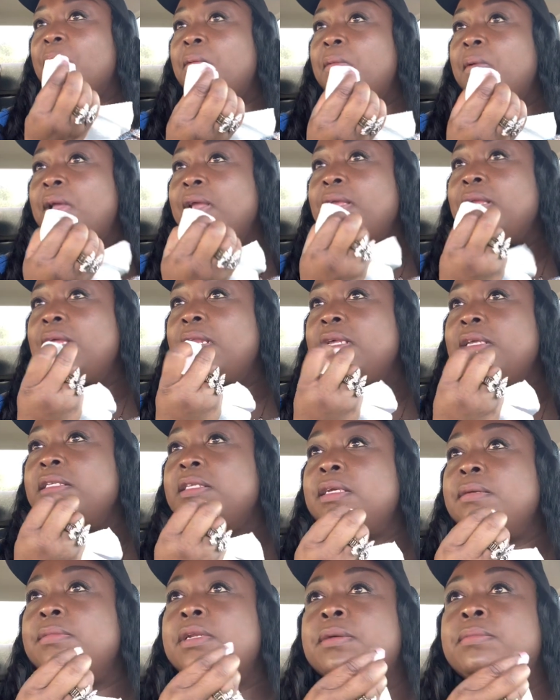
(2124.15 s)
Why y'all ain't
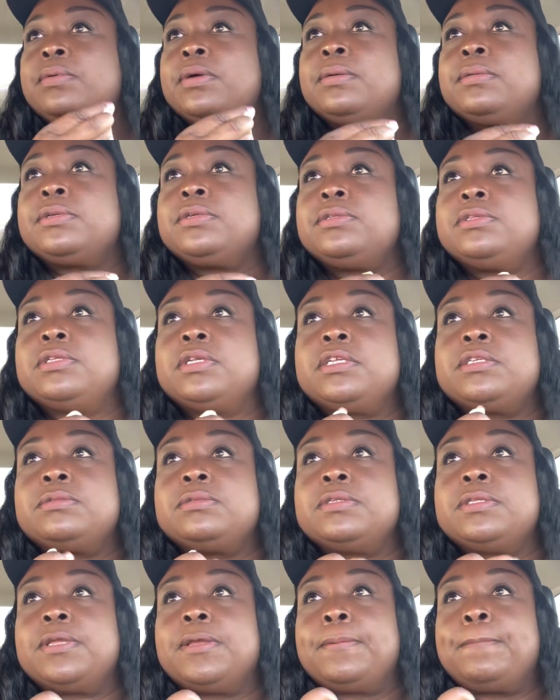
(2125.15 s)
told me that barbecue
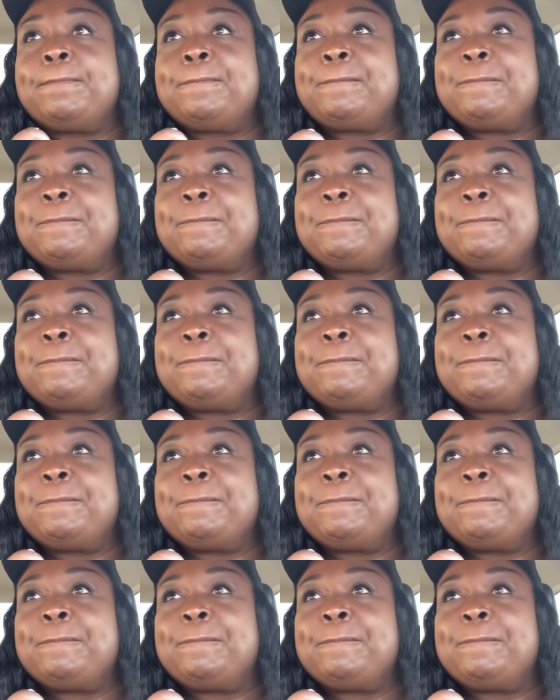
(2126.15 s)
sauce was there?